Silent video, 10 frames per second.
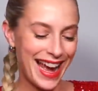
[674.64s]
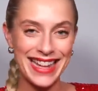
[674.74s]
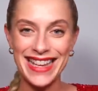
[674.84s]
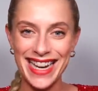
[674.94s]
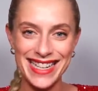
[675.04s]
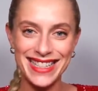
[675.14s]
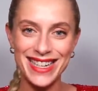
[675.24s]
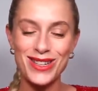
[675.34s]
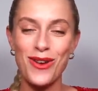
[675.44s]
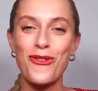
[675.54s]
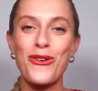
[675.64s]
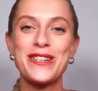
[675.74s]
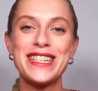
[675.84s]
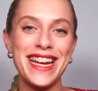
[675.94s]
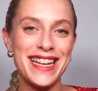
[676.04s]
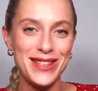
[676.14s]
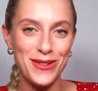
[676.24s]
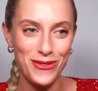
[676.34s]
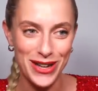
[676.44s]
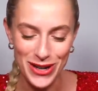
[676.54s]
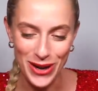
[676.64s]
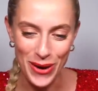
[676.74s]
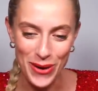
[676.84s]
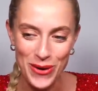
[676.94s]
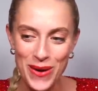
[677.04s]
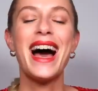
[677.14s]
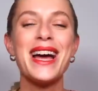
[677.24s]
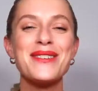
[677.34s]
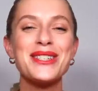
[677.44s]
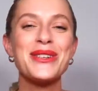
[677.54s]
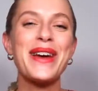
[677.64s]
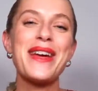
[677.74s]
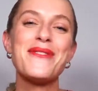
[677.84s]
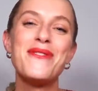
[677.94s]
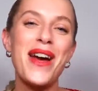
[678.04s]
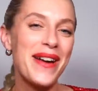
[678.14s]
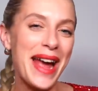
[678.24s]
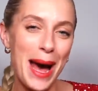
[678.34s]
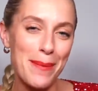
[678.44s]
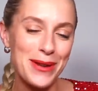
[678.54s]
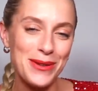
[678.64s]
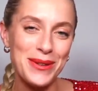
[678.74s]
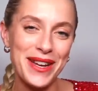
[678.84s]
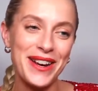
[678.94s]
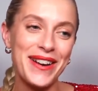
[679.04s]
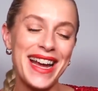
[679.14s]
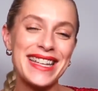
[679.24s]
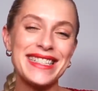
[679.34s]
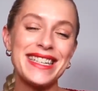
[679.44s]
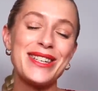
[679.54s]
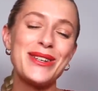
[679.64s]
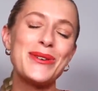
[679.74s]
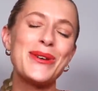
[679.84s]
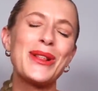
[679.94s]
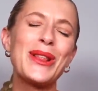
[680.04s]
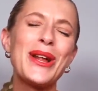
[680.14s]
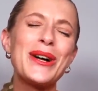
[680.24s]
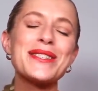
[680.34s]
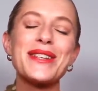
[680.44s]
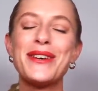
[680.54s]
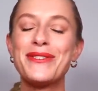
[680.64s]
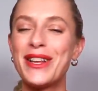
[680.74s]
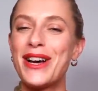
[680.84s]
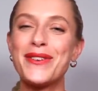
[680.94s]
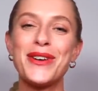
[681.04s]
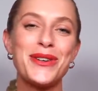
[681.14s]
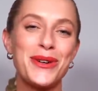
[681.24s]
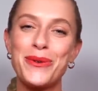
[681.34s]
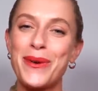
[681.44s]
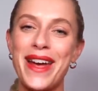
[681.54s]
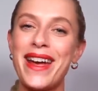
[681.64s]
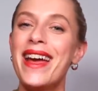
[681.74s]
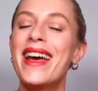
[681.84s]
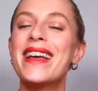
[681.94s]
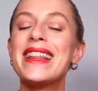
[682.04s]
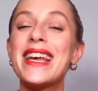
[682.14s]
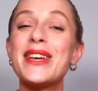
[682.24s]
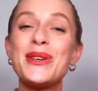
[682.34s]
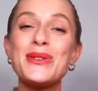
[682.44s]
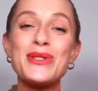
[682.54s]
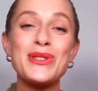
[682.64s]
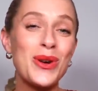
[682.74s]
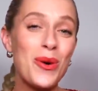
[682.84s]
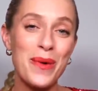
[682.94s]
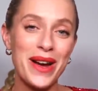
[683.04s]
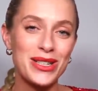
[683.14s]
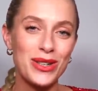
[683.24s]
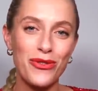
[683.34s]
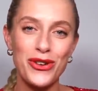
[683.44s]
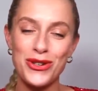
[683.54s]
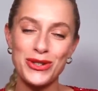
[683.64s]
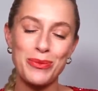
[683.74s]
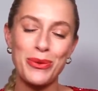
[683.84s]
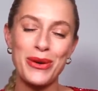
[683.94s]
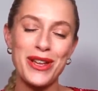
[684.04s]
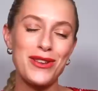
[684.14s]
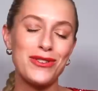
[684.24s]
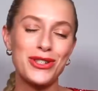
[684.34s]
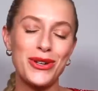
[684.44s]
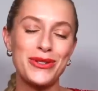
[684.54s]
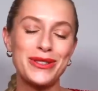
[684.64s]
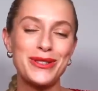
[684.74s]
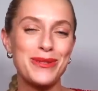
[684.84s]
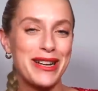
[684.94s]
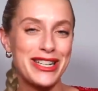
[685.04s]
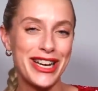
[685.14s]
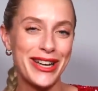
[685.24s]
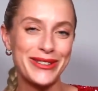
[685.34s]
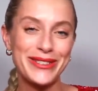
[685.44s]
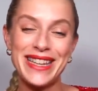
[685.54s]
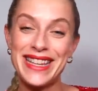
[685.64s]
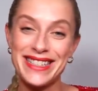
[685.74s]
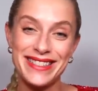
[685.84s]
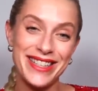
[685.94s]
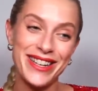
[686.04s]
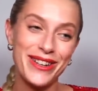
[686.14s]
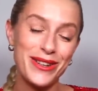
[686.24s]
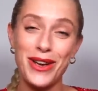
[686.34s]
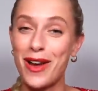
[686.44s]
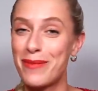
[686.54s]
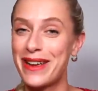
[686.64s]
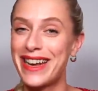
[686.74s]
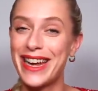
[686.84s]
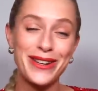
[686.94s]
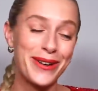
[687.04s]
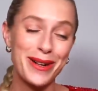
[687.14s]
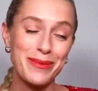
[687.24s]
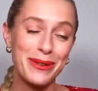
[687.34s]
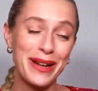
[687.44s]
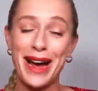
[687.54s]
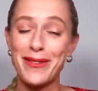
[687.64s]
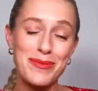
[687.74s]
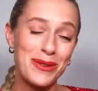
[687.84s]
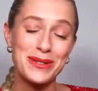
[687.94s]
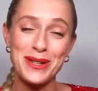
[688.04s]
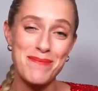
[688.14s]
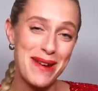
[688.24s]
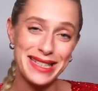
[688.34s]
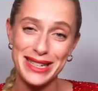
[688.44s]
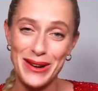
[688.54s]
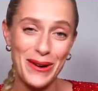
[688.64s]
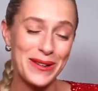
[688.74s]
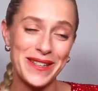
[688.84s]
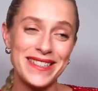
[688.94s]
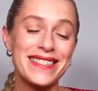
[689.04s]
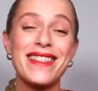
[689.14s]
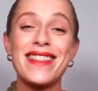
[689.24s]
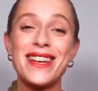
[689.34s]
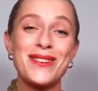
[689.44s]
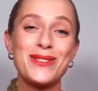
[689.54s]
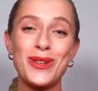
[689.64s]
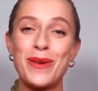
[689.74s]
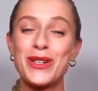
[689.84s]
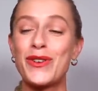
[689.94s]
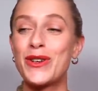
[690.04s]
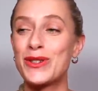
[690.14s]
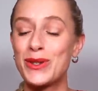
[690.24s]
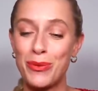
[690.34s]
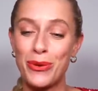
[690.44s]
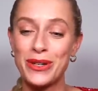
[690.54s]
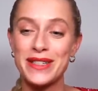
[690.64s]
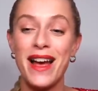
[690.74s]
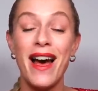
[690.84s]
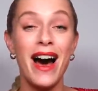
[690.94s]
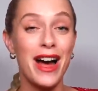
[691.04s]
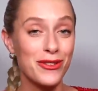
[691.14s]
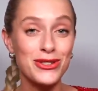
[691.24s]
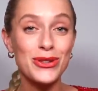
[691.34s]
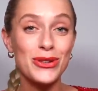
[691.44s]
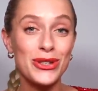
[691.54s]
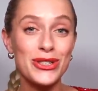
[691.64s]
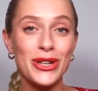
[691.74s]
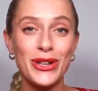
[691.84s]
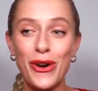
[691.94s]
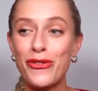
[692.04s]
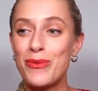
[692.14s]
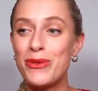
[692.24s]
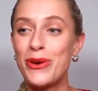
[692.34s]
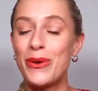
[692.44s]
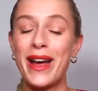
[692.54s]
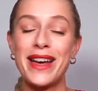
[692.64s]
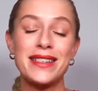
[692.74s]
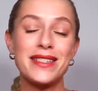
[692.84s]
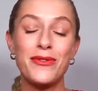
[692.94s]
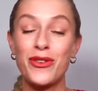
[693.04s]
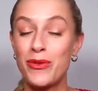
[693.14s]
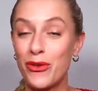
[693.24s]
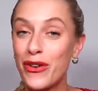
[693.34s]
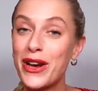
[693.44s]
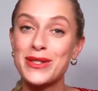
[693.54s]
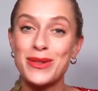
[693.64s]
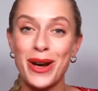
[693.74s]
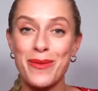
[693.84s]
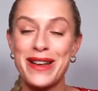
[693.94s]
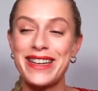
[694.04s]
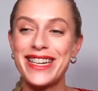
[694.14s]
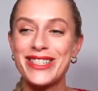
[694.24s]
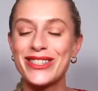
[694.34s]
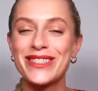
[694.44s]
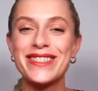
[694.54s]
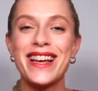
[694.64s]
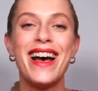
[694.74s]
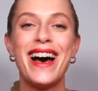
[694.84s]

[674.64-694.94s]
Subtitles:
And that is it for today's video. I wish you a very happy new year and sending you lots of love your way. Thank you so much for your support that you've shown to my channel this year. You have been incredible. I have the most amazing audience. Thank you so much for your support. I've also learned a lot from you and from your fragrance recommendations.